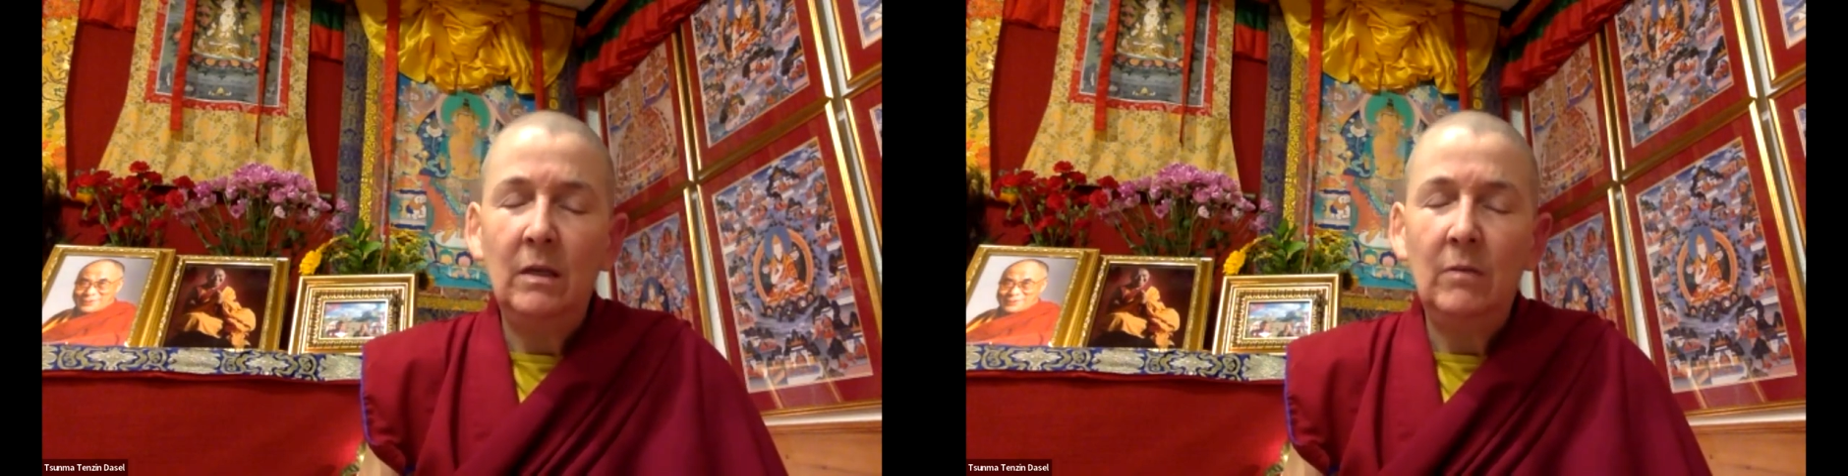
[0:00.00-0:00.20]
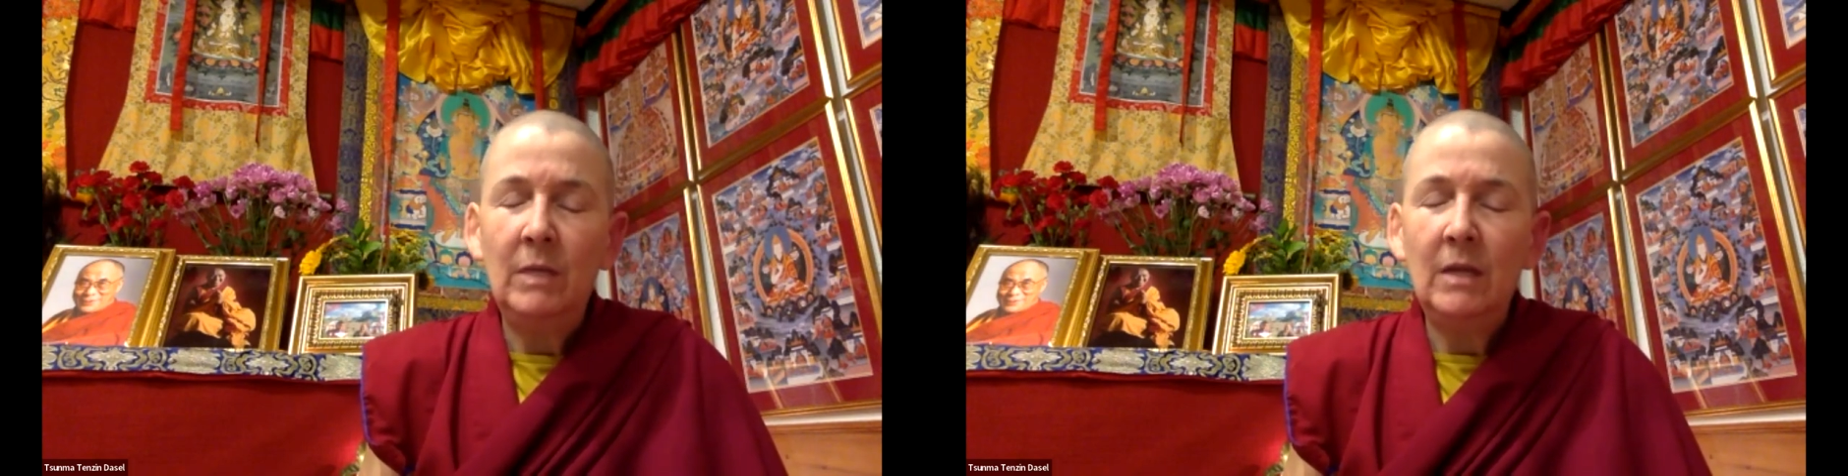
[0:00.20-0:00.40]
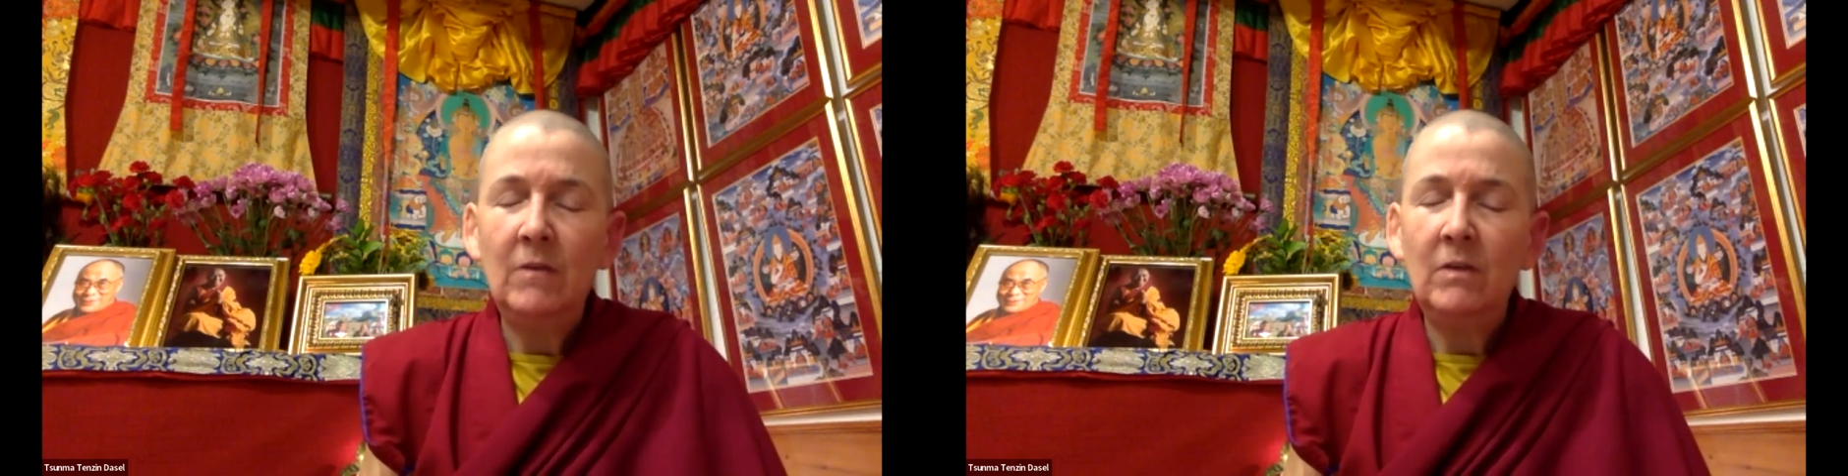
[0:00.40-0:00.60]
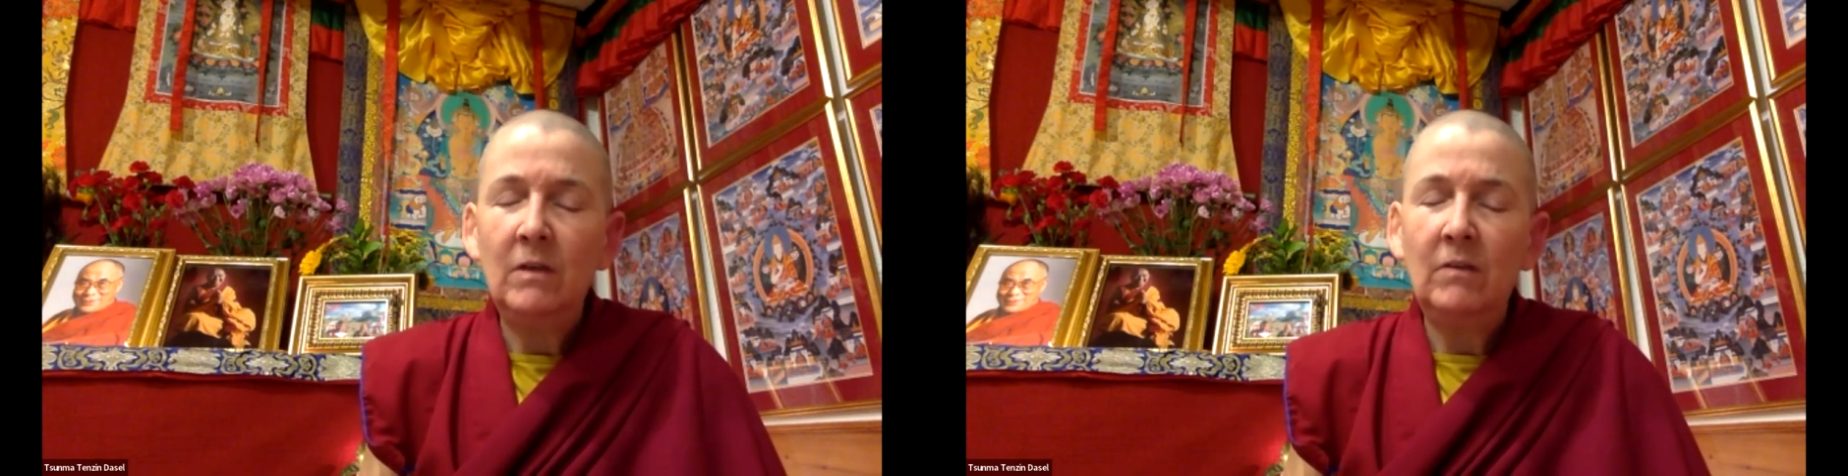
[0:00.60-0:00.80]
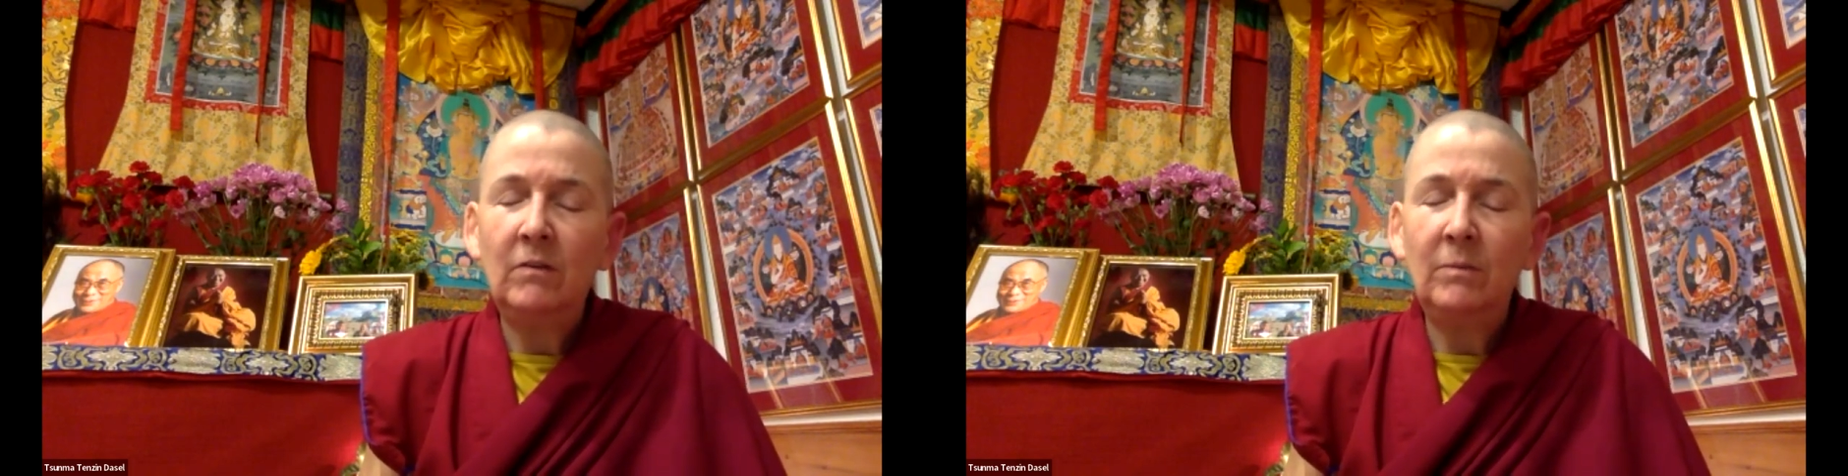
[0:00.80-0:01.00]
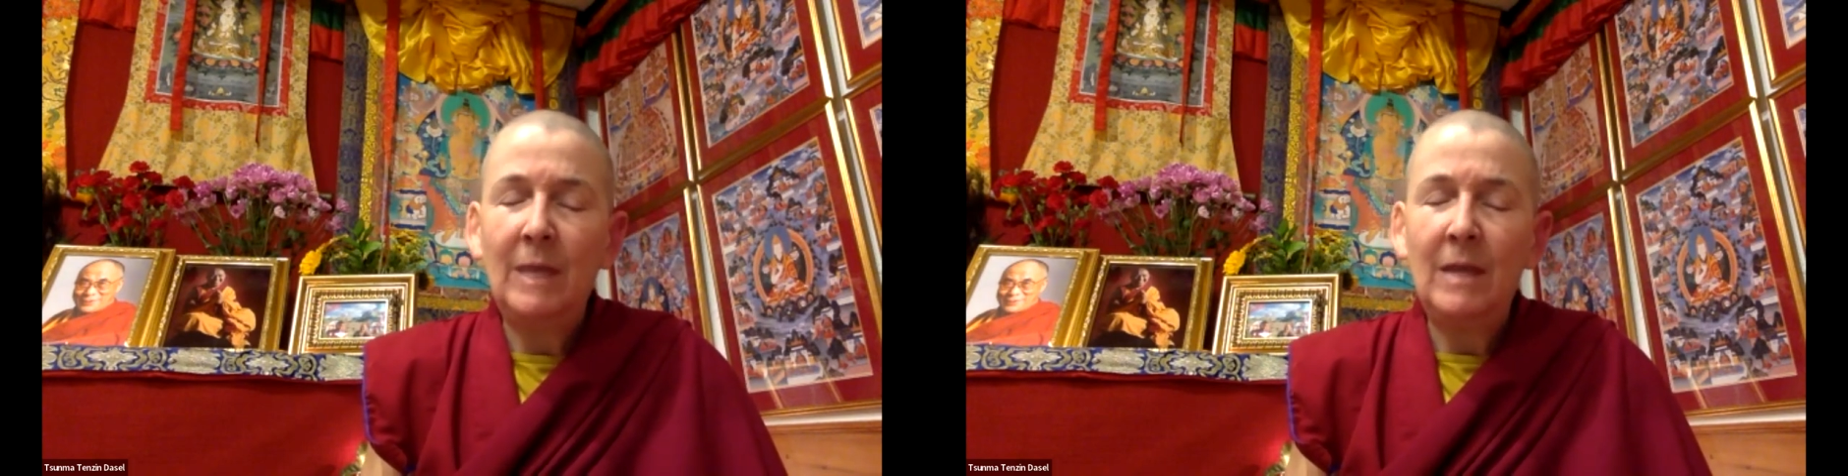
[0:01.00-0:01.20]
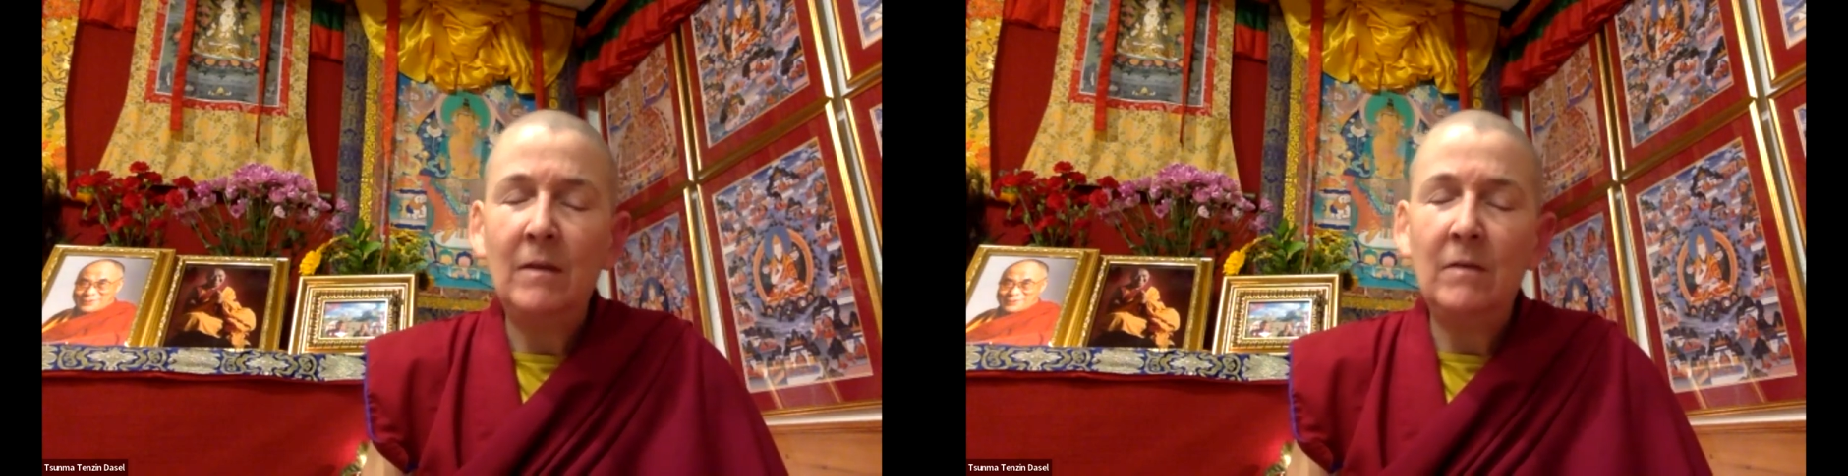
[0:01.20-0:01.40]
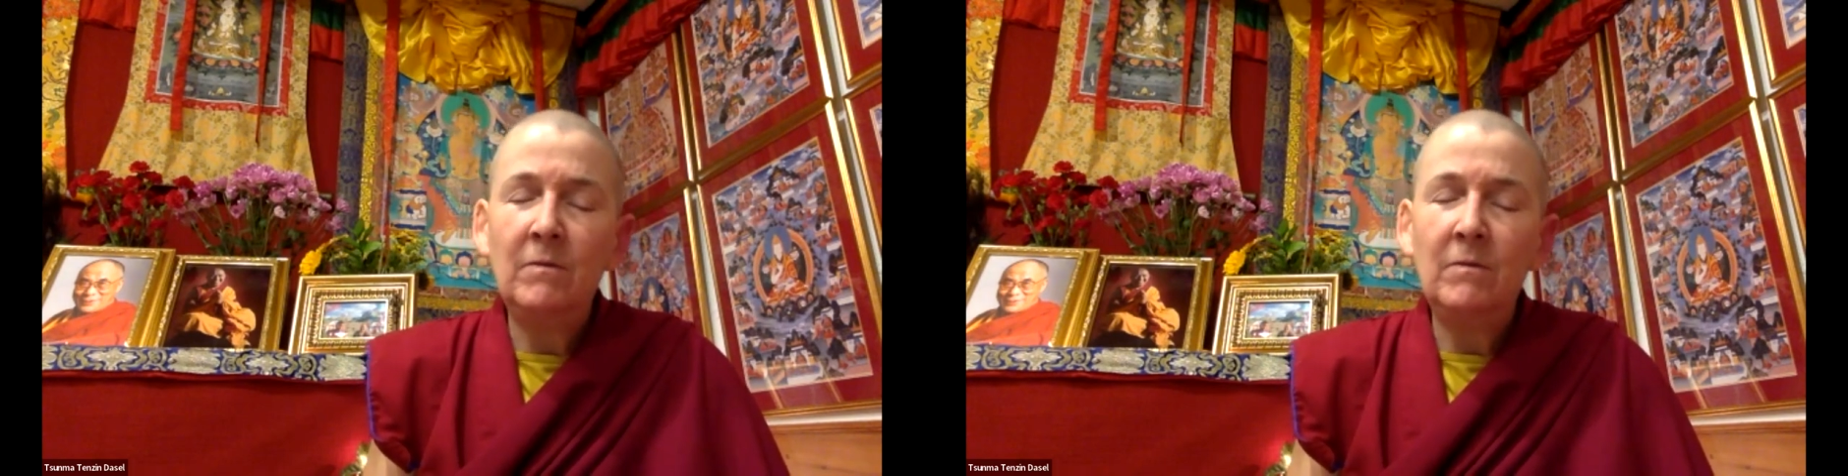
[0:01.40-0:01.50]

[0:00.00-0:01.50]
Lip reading: begin to expand and